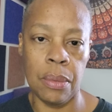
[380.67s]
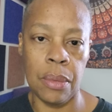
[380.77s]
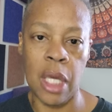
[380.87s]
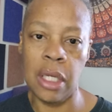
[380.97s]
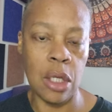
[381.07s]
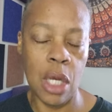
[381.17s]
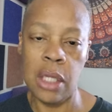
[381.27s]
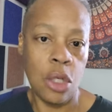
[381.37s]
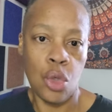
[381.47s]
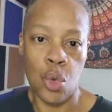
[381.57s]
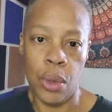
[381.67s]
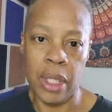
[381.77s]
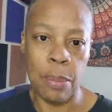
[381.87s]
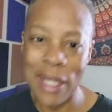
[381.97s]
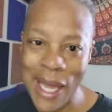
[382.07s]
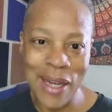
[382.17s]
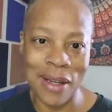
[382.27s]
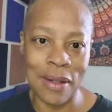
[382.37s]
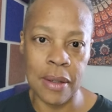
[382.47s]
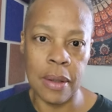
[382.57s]
and, and destroying the
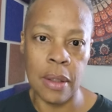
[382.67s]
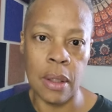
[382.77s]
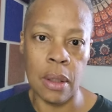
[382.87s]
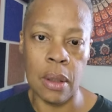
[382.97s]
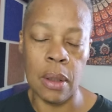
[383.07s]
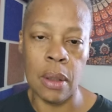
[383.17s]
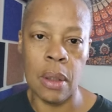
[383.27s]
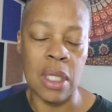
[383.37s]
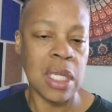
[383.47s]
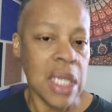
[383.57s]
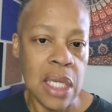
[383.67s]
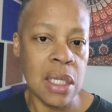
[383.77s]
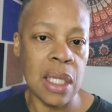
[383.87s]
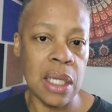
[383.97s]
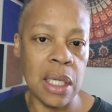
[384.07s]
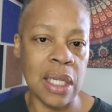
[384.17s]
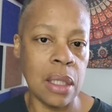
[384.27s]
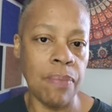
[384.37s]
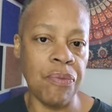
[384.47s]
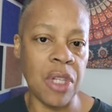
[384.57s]
planet. It's easily,
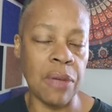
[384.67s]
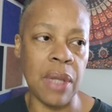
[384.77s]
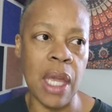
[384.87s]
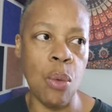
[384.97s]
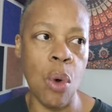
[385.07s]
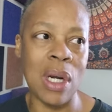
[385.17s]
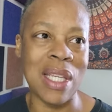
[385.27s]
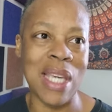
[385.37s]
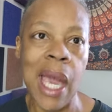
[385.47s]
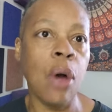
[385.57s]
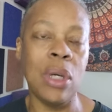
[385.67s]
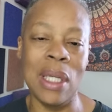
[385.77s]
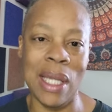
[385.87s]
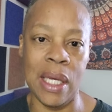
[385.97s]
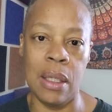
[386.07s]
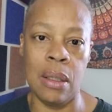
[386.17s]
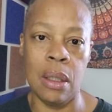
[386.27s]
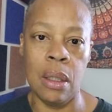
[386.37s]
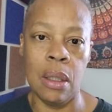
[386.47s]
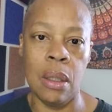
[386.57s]
if they want to calculate
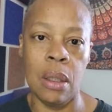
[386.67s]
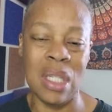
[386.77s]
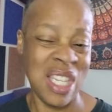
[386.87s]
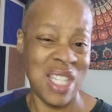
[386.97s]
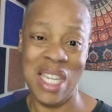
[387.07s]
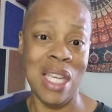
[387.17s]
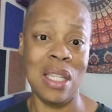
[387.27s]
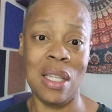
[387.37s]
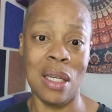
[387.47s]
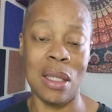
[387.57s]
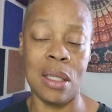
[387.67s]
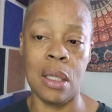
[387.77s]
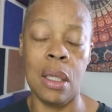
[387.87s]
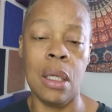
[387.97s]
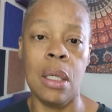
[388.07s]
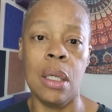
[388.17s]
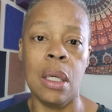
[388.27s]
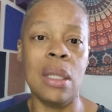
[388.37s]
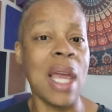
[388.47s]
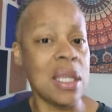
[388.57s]
statistics,
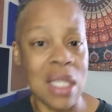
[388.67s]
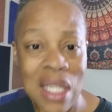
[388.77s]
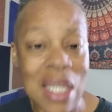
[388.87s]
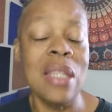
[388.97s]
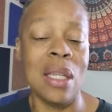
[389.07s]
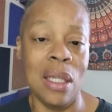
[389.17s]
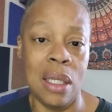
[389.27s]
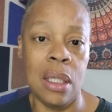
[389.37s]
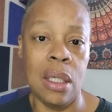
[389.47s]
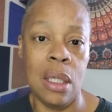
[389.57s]
that's easily